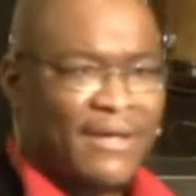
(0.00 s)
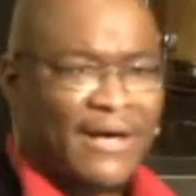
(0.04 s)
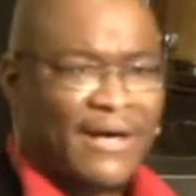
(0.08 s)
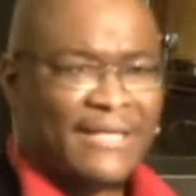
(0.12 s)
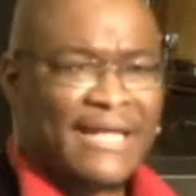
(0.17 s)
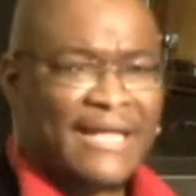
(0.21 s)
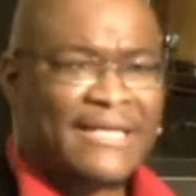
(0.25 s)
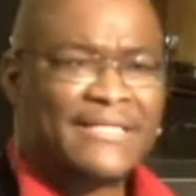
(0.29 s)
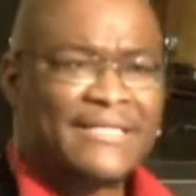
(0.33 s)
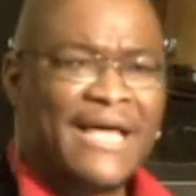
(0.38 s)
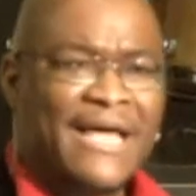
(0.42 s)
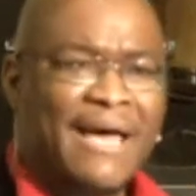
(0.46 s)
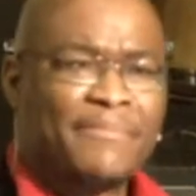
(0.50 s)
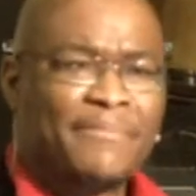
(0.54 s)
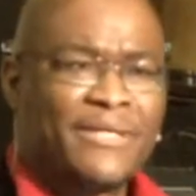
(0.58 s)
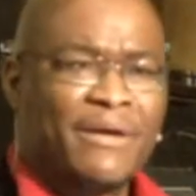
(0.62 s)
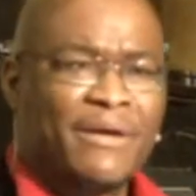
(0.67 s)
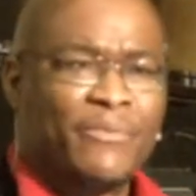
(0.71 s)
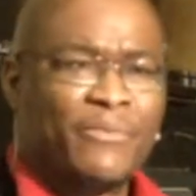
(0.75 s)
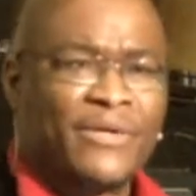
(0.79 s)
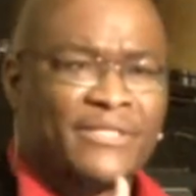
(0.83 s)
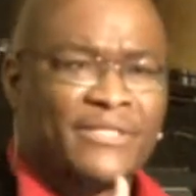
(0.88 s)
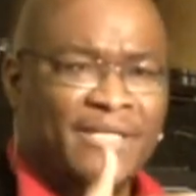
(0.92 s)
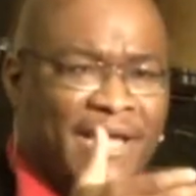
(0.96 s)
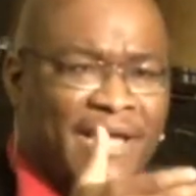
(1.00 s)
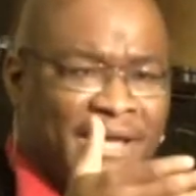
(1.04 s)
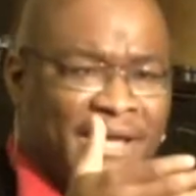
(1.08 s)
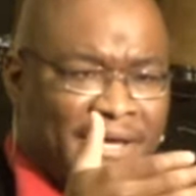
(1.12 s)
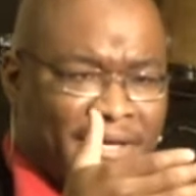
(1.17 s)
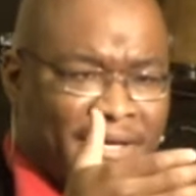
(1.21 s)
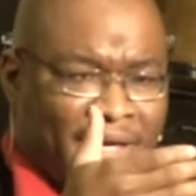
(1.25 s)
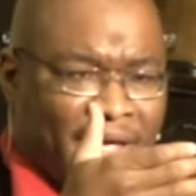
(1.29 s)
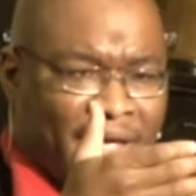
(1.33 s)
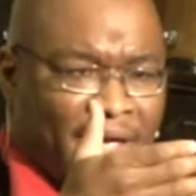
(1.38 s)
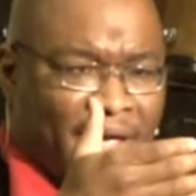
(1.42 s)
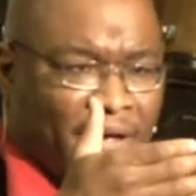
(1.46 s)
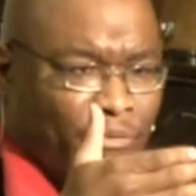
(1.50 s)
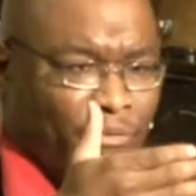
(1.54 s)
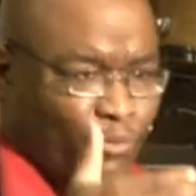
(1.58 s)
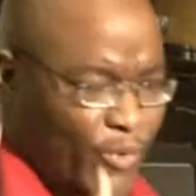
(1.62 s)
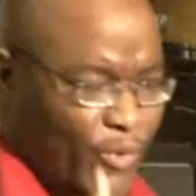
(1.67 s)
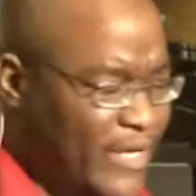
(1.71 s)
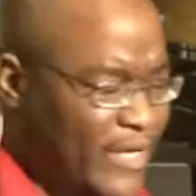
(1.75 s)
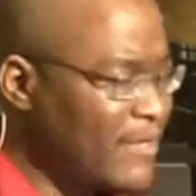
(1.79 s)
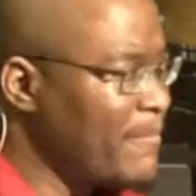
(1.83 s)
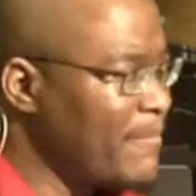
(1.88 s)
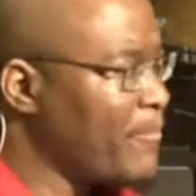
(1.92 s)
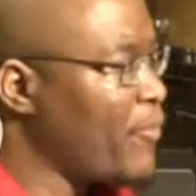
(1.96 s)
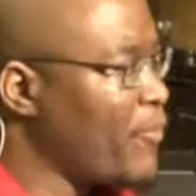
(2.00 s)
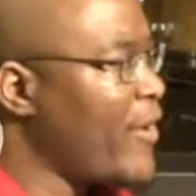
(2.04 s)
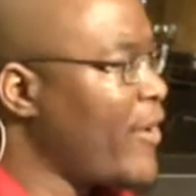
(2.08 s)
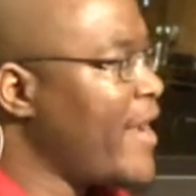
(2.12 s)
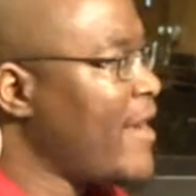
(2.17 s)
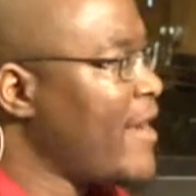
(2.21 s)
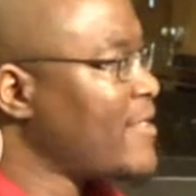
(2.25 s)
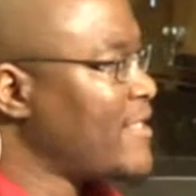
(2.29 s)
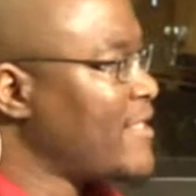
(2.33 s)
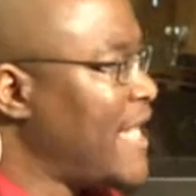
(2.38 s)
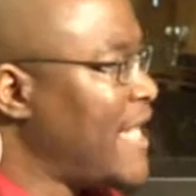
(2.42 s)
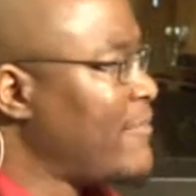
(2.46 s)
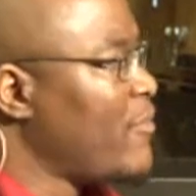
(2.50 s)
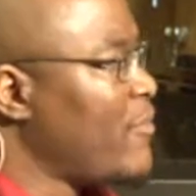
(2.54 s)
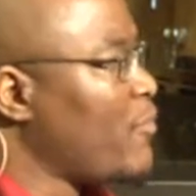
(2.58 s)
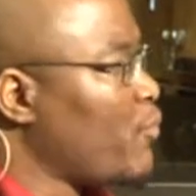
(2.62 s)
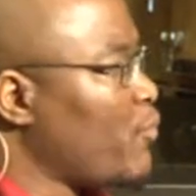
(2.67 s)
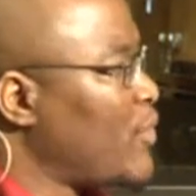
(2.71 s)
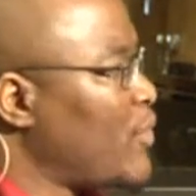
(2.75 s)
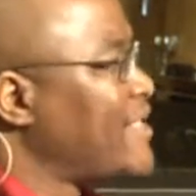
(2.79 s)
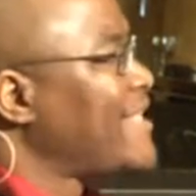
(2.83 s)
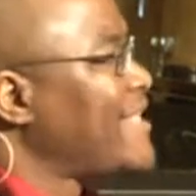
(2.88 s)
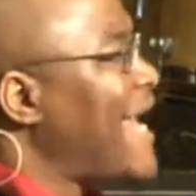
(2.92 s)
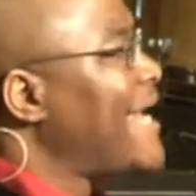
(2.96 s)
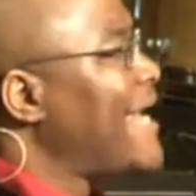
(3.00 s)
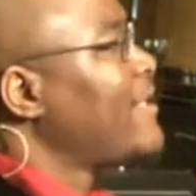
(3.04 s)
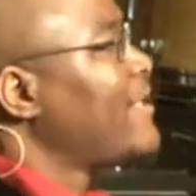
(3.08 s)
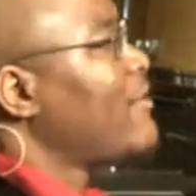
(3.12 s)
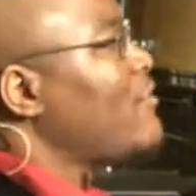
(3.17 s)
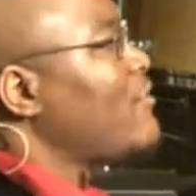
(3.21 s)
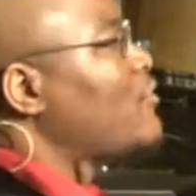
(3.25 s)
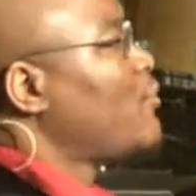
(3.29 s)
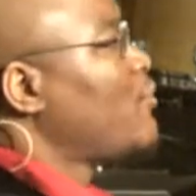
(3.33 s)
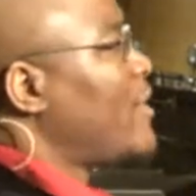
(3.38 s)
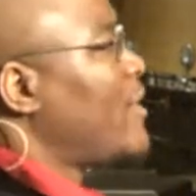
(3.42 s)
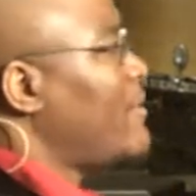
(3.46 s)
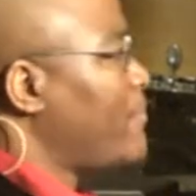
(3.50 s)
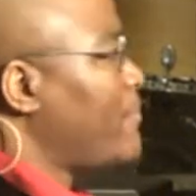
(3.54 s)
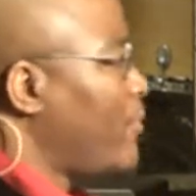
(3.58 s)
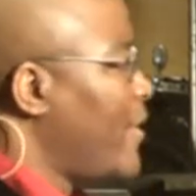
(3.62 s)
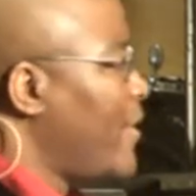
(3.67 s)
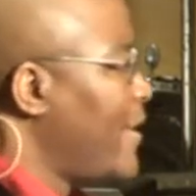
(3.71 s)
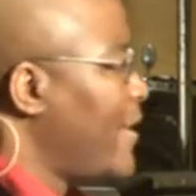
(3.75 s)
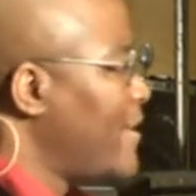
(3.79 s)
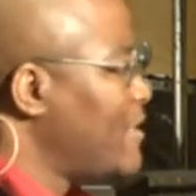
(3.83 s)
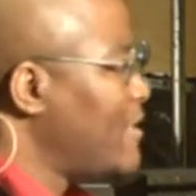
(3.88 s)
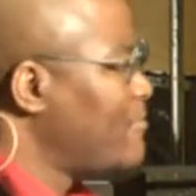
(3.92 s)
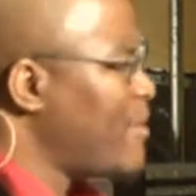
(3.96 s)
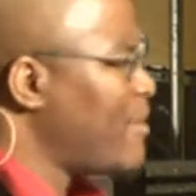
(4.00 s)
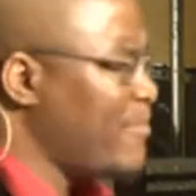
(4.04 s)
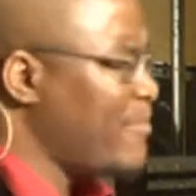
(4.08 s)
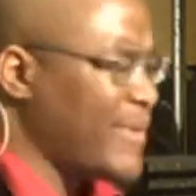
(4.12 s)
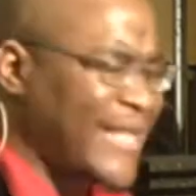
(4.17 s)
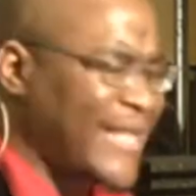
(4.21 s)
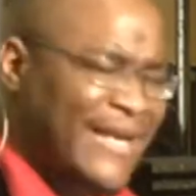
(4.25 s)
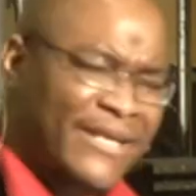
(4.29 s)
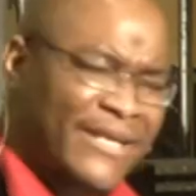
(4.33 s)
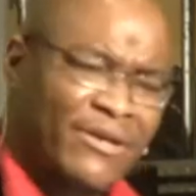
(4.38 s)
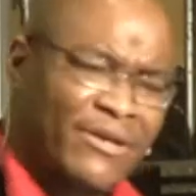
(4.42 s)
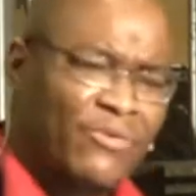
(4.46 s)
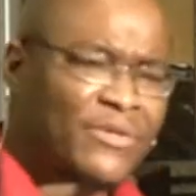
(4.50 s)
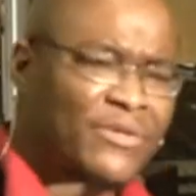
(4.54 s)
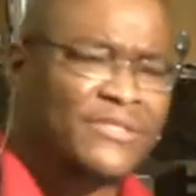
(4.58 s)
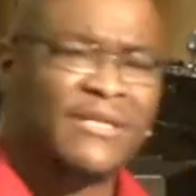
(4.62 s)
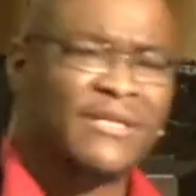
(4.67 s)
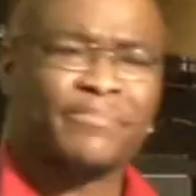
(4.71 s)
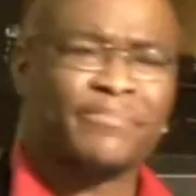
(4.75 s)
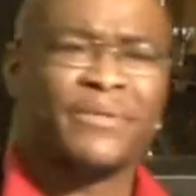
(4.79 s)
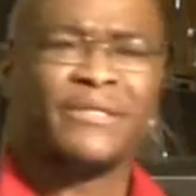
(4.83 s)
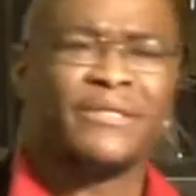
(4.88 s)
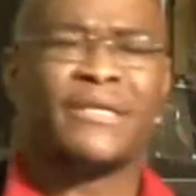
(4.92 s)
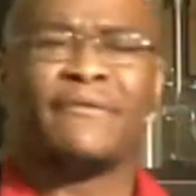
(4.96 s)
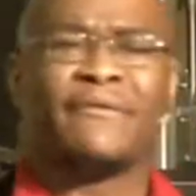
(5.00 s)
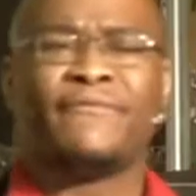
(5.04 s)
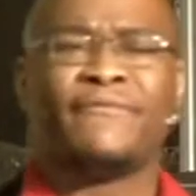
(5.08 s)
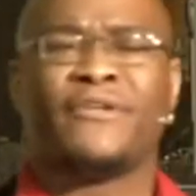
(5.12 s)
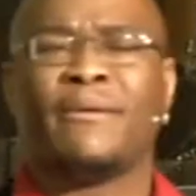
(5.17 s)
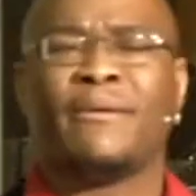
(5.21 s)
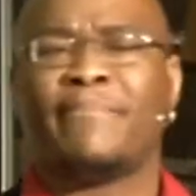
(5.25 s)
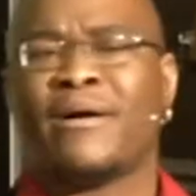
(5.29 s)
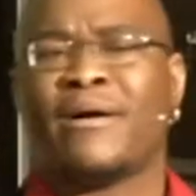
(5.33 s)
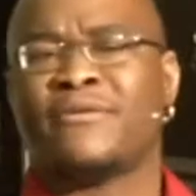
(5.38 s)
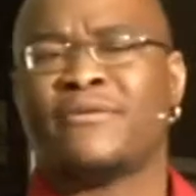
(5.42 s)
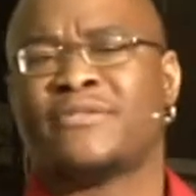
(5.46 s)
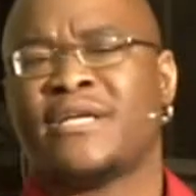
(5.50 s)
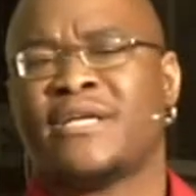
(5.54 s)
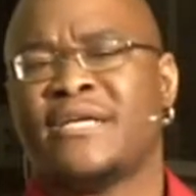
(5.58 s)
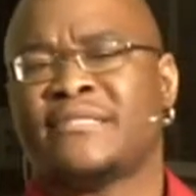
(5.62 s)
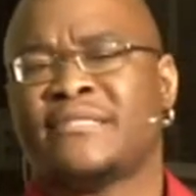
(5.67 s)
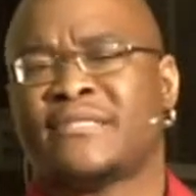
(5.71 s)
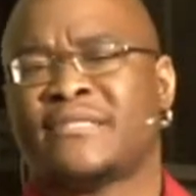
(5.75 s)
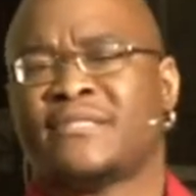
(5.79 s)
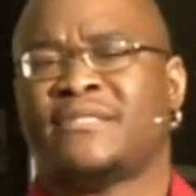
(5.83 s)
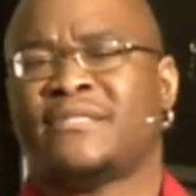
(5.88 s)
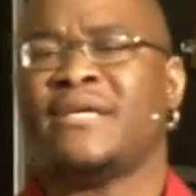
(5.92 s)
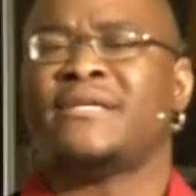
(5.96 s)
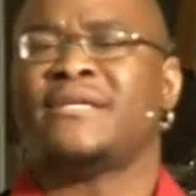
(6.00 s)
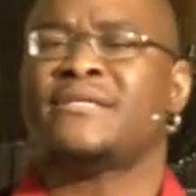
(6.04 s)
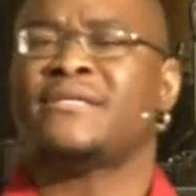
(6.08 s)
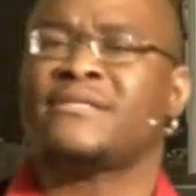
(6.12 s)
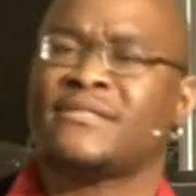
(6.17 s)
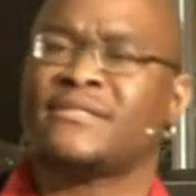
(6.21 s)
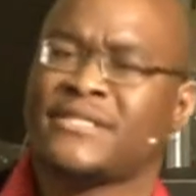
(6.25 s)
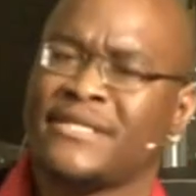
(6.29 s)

A lot of times they would take written prayers and they would recite those written prayers, but, but they noticed something different about Jesus. Jesus.